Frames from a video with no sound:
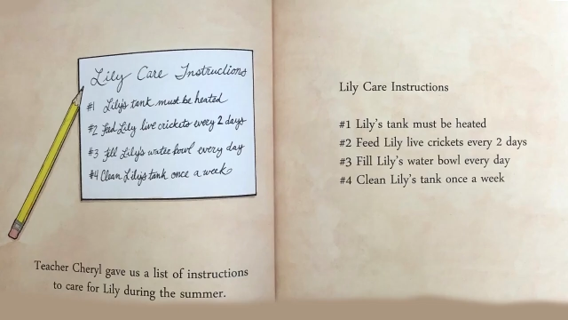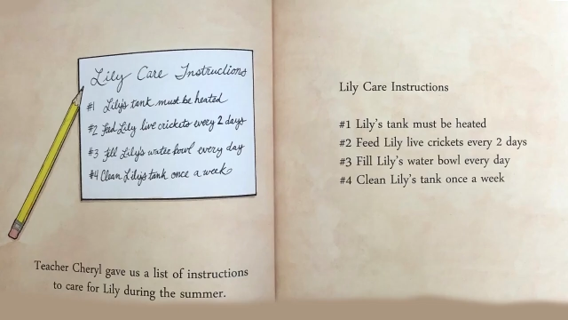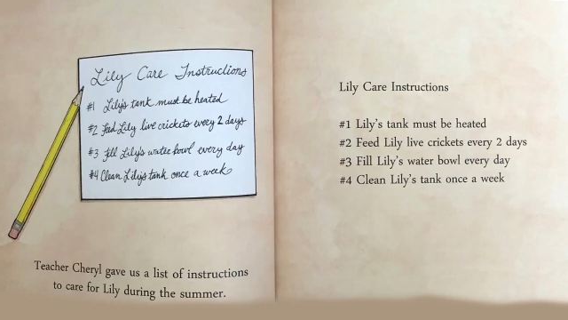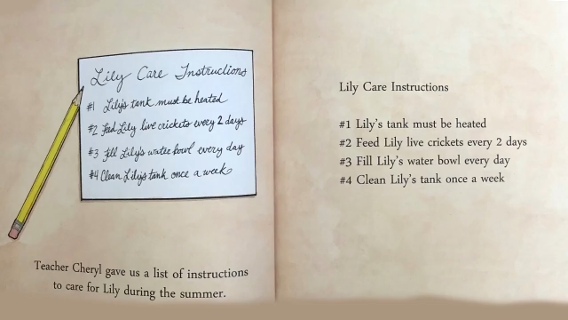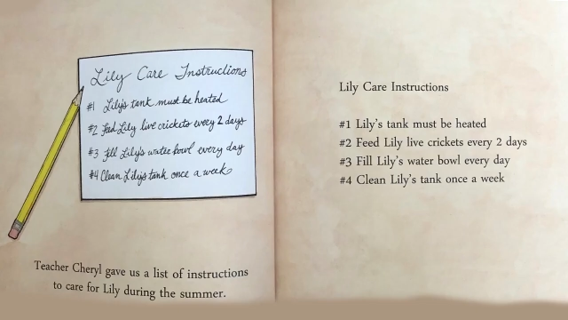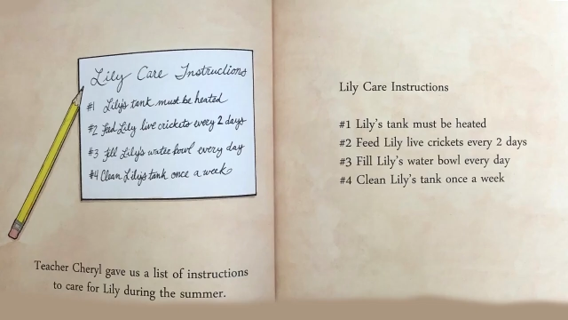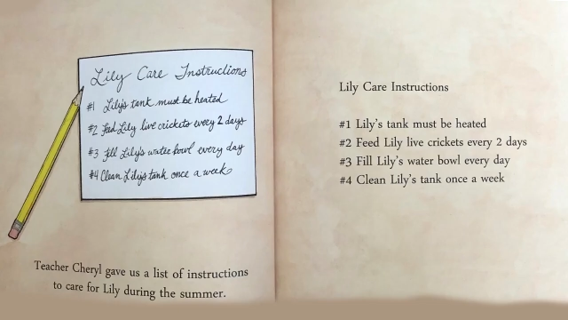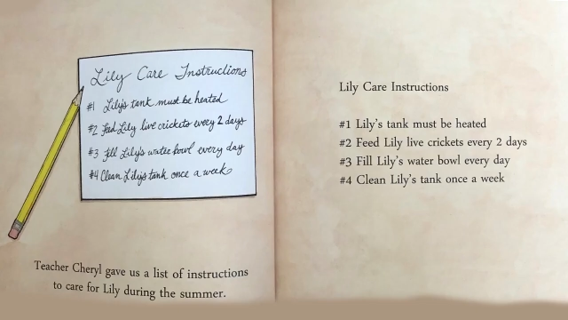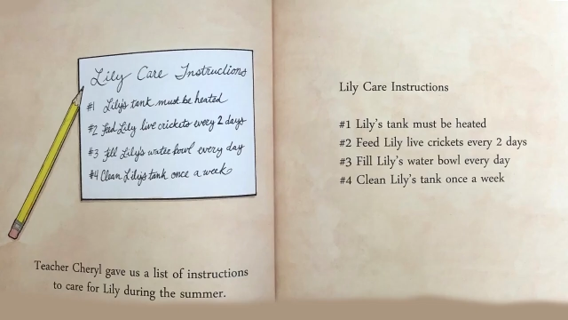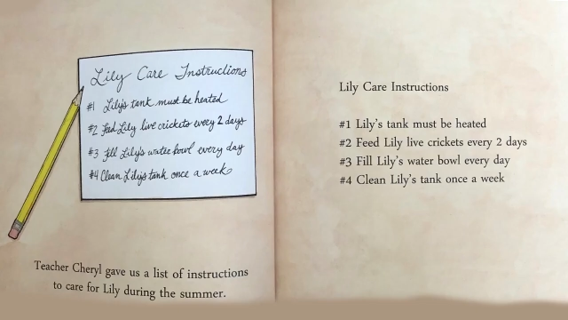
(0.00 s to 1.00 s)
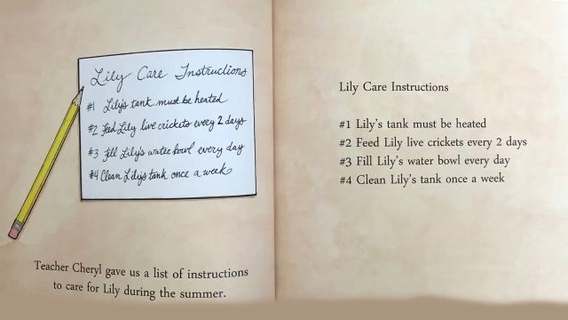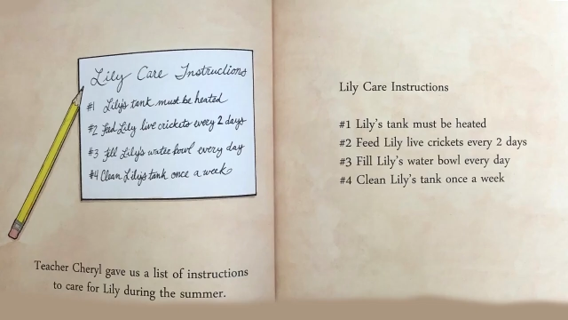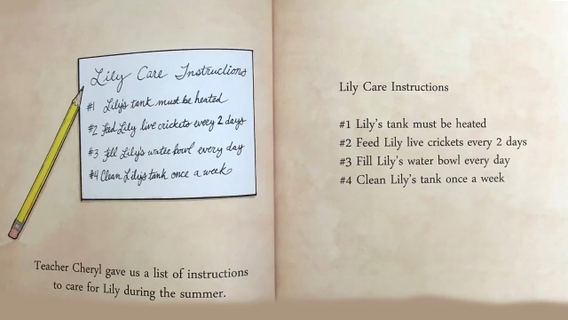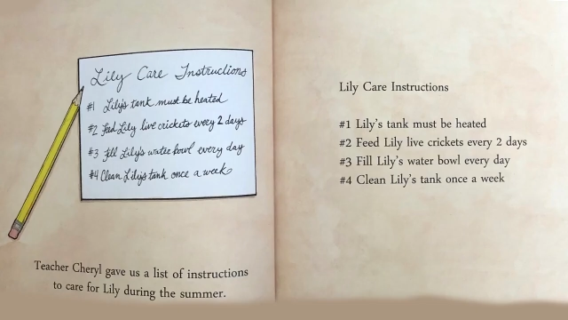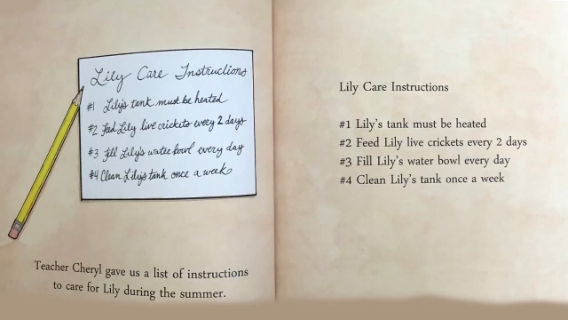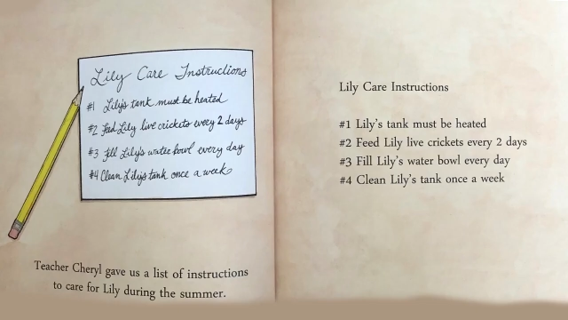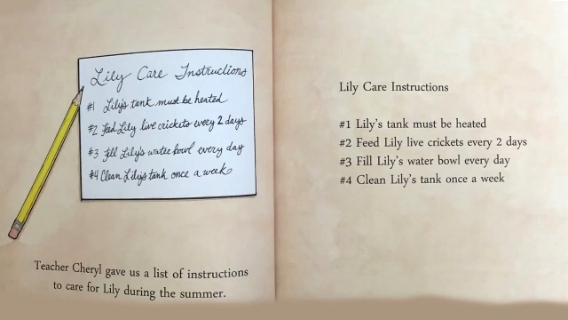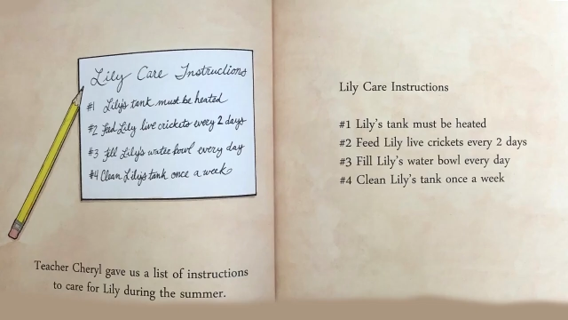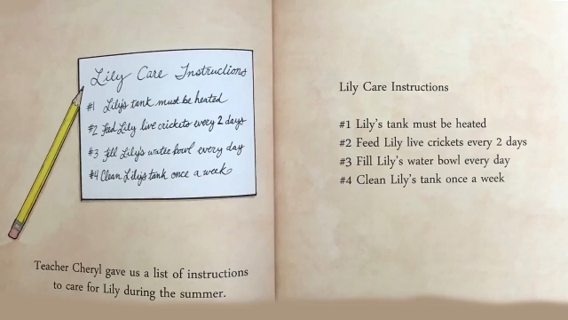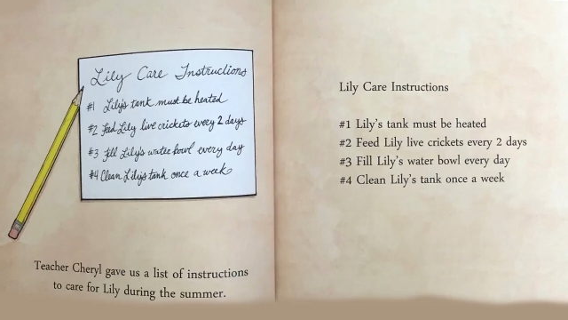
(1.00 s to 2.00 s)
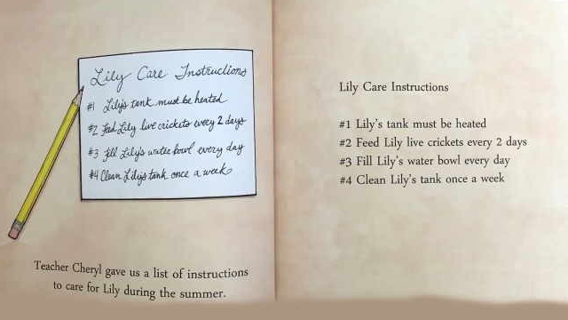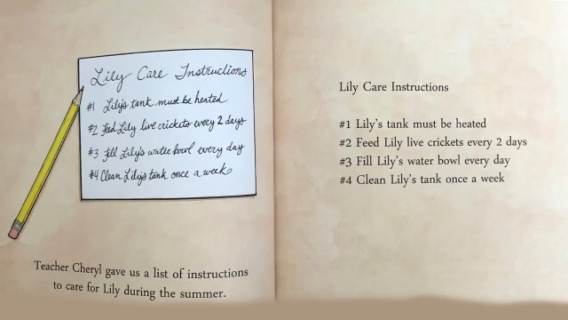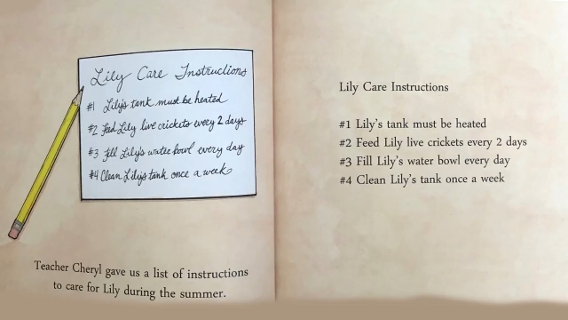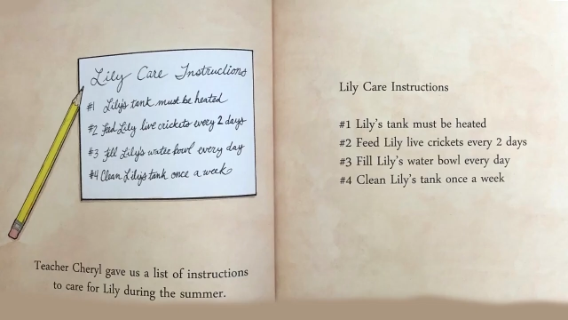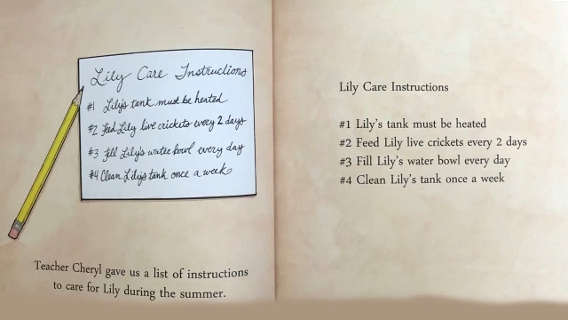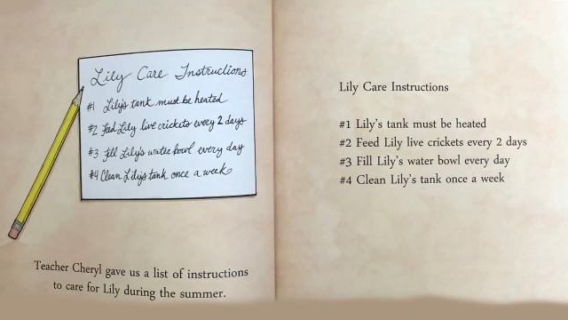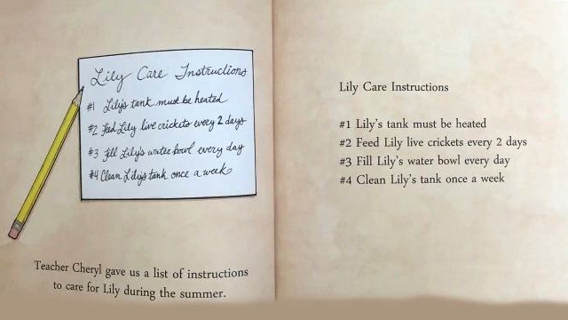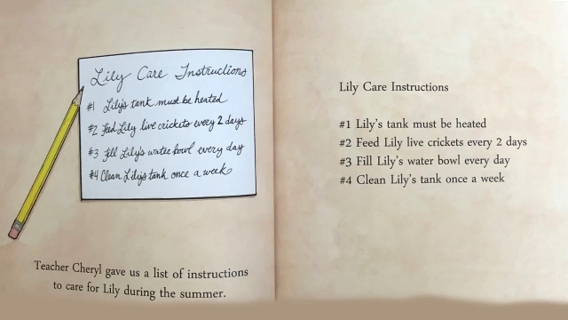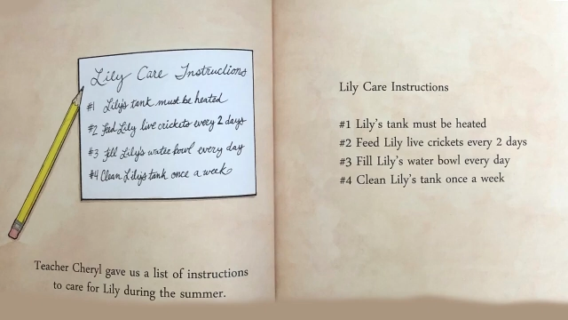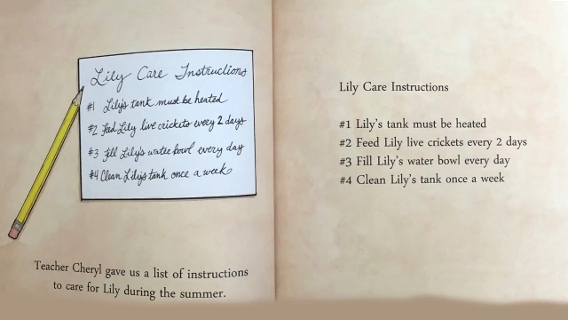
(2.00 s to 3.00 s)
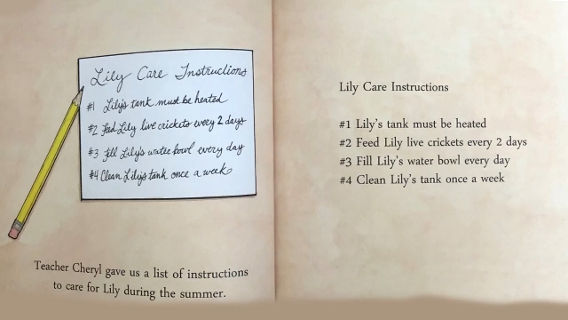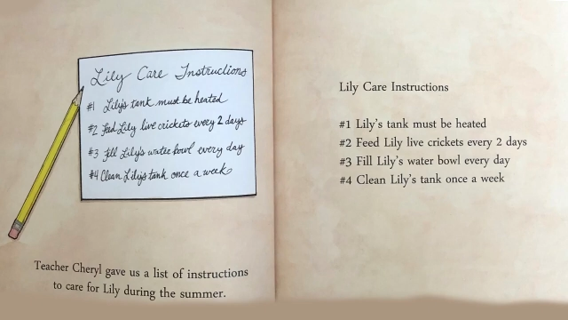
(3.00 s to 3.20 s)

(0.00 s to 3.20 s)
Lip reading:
Nobody's mouth can be seen.